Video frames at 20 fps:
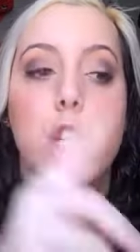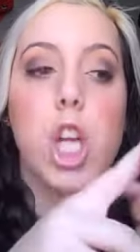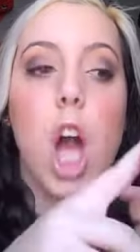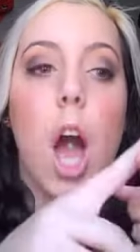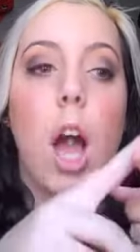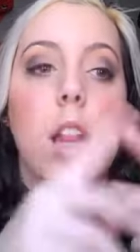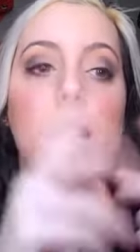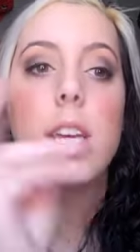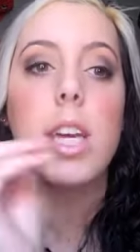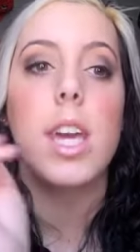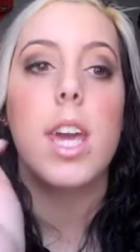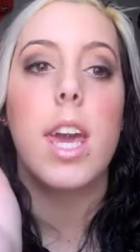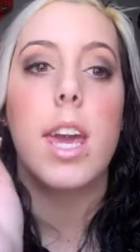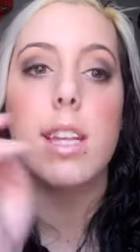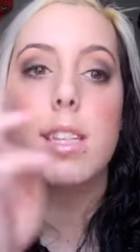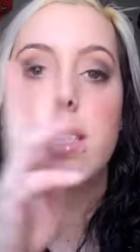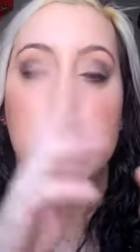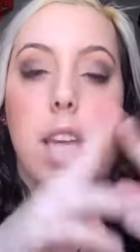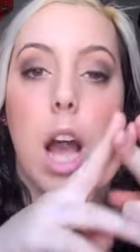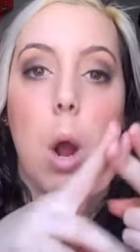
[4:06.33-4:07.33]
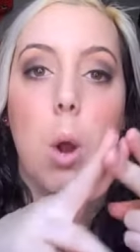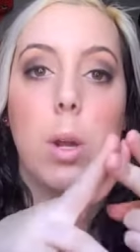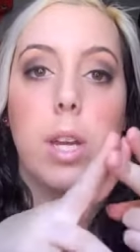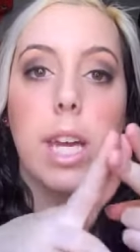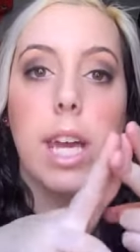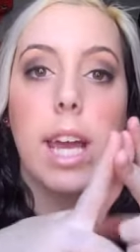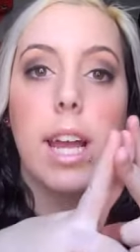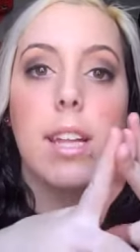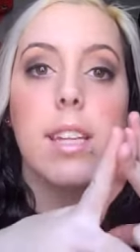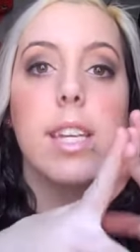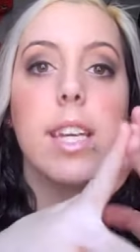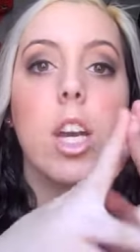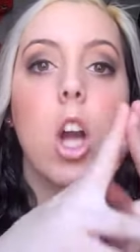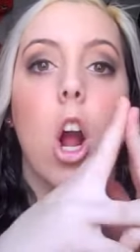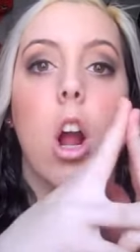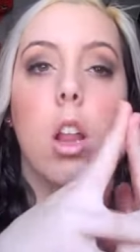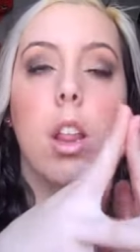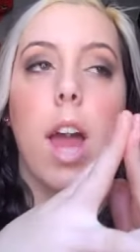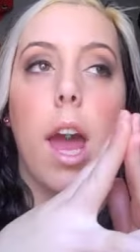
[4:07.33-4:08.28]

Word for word: chocolate and sour candy are